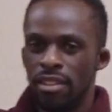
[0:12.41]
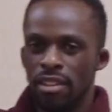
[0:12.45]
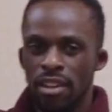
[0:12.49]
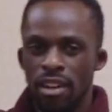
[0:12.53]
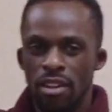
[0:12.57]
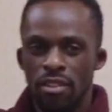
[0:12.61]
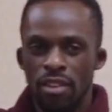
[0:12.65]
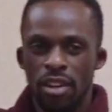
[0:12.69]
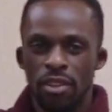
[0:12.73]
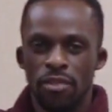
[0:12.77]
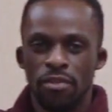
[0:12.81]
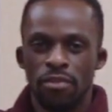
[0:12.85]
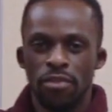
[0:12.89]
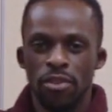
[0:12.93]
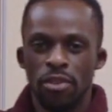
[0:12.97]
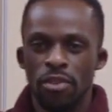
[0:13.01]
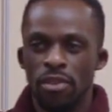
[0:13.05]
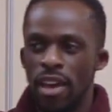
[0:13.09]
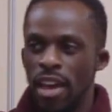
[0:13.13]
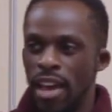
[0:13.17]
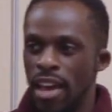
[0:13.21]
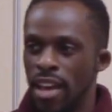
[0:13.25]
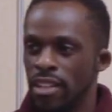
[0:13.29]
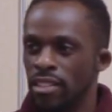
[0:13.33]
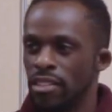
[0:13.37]
I've got a
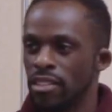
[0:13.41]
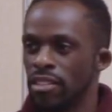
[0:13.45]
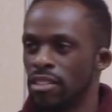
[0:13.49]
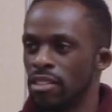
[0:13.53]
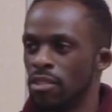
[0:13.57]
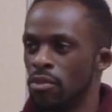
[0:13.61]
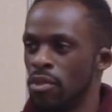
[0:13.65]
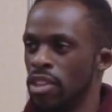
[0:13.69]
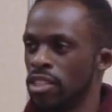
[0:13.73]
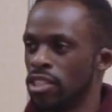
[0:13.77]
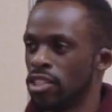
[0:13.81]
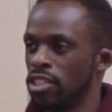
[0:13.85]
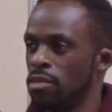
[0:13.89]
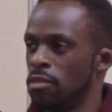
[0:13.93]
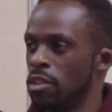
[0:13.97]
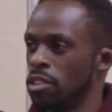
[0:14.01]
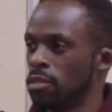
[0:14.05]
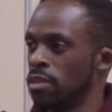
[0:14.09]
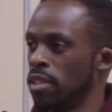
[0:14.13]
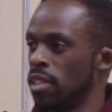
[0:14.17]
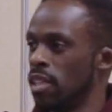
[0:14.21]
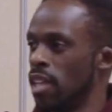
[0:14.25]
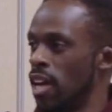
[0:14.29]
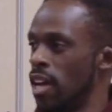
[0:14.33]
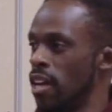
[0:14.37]
few hands. The rest of you
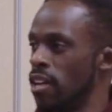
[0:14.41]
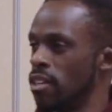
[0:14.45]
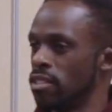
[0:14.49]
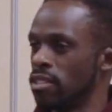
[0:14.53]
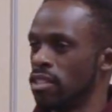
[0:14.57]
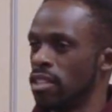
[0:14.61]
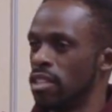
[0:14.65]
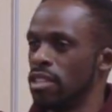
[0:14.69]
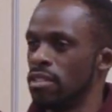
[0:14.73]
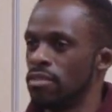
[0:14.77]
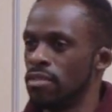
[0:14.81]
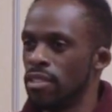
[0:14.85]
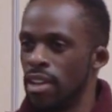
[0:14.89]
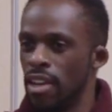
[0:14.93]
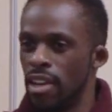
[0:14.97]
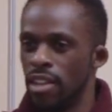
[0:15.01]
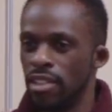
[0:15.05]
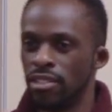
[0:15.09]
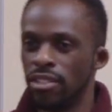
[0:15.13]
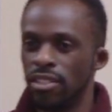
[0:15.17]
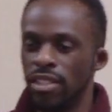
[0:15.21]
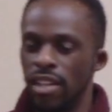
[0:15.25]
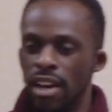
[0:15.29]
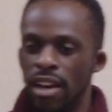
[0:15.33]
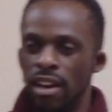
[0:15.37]
must be liars.
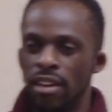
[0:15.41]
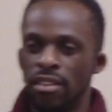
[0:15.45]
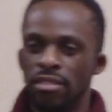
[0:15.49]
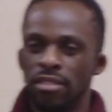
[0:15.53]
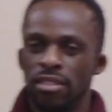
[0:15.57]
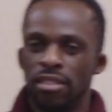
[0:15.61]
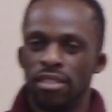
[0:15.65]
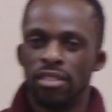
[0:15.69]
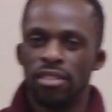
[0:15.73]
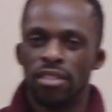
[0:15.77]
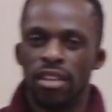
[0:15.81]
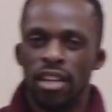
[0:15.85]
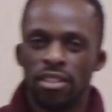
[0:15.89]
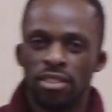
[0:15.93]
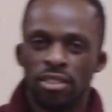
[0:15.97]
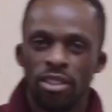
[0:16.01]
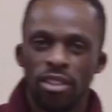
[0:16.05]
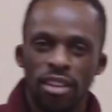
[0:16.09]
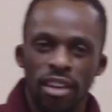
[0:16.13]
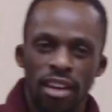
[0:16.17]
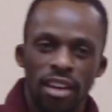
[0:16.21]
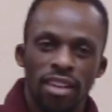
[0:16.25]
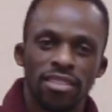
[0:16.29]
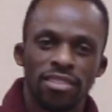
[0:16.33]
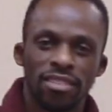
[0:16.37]

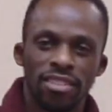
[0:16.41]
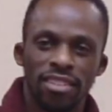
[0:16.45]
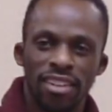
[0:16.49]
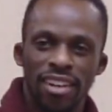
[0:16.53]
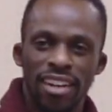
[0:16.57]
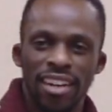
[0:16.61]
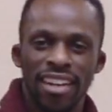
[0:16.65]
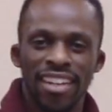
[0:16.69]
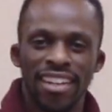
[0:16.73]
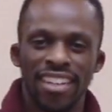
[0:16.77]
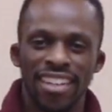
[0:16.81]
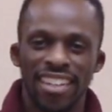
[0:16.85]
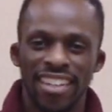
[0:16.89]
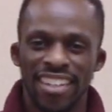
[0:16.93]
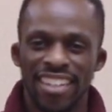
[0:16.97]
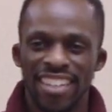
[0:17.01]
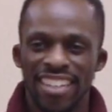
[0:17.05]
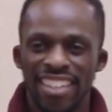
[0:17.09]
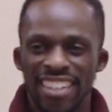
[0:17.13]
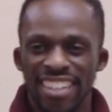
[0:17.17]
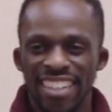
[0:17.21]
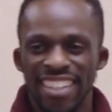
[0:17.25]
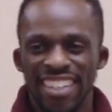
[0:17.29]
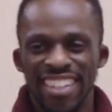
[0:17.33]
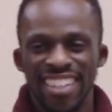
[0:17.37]
It's all right.
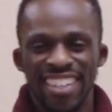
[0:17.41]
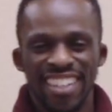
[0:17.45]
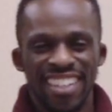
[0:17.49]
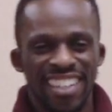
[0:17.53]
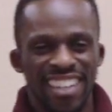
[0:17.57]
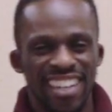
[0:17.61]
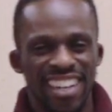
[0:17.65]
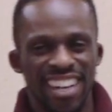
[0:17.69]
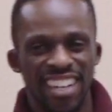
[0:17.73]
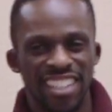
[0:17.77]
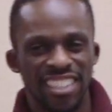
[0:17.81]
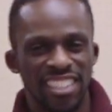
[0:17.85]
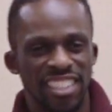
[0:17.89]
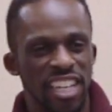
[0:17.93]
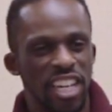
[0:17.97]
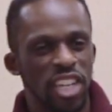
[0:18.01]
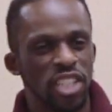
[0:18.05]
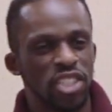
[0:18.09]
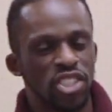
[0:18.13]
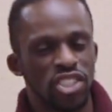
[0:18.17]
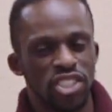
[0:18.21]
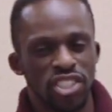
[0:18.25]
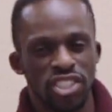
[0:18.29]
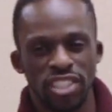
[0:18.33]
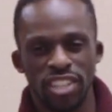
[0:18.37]

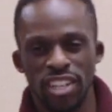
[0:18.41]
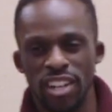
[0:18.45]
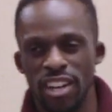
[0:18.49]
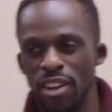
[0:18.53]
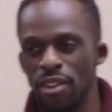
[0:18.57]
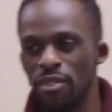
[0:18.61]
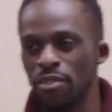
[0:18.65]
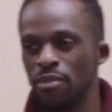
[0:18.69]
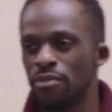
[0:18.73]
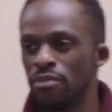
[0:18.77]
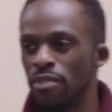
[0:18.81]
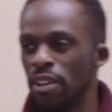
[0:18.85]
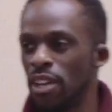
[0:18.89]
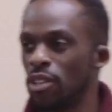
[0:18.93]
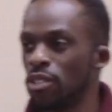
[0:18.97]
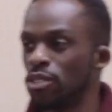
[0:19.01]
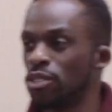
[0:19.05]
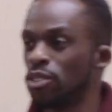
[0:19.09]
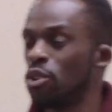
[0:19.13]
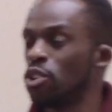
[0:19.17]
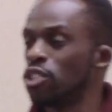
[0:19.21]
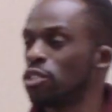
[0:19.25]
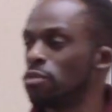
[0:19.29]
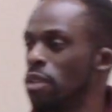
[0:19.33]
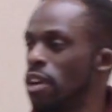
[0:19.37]
Contest, chair, fellow
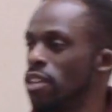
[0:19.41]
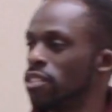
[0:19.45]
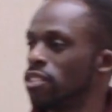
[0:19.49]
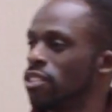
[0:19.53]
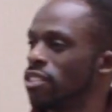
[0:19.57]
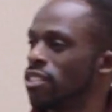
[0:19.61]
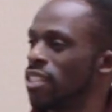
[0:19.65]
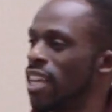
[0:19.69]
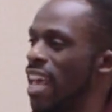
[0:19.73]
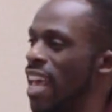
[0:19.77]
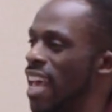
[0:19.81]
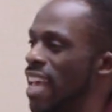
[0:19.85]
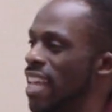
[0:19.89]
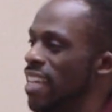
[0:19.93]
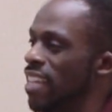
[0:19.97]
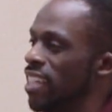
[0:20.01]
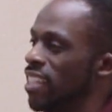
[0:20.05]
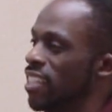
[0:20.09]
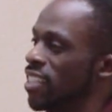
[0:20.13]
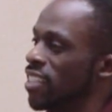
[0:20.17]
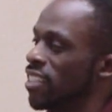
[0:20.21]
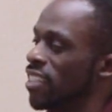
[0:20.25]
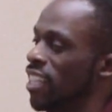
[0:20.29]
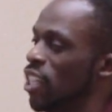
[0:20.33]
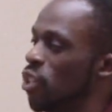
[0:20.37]
Toastmasters, and
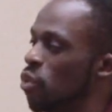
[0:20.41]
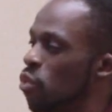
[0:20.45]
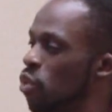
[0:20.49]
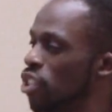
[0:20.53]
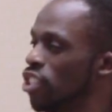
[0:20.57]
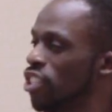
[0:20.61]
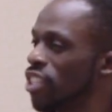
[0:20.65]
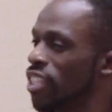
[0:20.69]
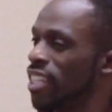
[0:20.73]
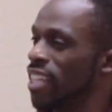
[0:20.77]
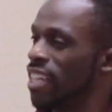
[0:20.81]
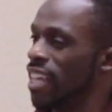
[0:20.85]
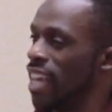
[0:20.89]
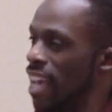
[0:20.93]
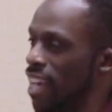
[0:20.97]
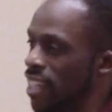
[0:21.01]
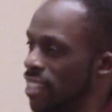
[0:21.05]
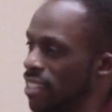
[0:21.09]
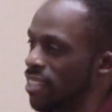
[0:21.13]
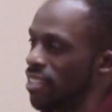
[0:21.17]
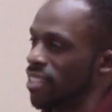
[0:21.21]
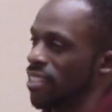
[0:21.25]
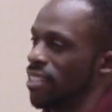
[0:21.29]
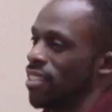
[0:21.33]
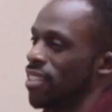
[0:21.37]
distinguished
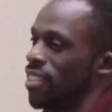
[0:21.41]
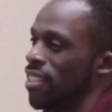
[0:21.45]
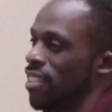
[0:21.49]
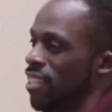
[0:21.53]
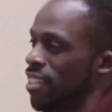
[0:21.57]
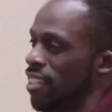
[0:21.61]
guests.